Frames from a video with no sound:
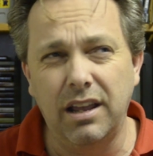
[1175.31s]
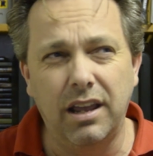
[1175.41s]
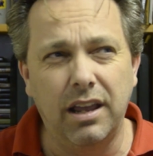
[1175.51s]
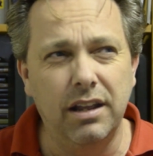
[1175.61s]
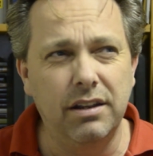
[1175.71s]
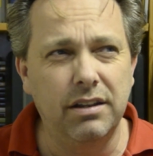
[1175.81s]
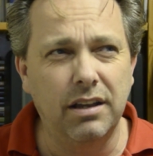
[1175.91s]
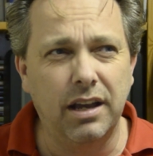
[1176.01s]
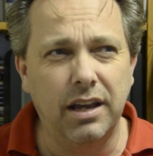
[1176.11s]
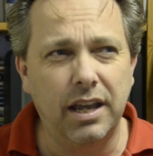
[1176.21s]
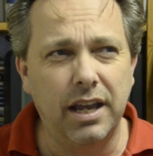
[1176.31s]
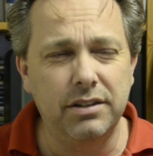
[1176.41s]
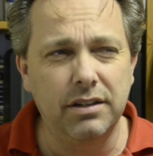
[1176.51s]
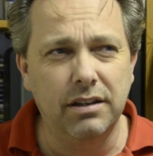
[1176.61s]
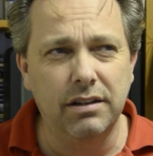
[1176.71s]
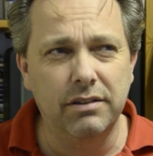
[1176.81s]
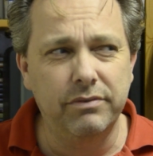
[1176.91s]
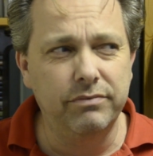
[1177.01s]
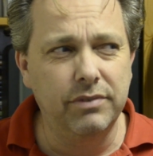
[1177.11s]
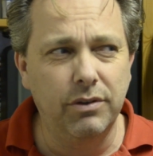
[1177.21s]
and I had to
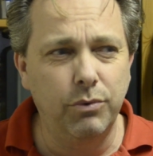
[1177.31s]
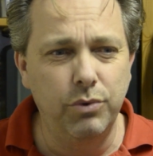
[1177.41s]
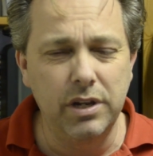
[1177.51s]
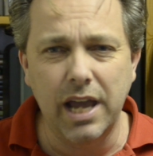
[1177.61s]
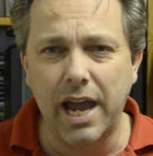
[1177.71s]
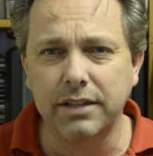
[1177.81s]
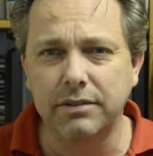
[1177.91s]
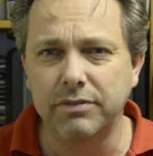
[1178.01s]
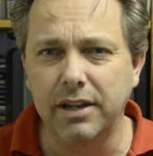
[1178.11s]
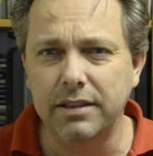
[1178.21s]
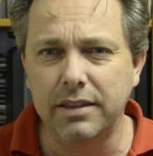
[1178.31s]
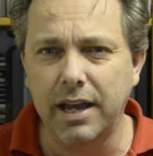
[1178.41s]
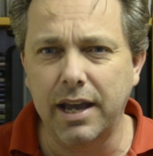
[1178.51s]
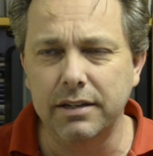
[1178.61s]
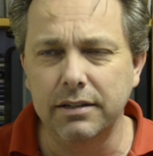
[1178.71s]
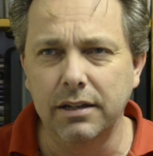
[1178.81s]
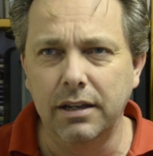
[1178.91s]
reactivate that,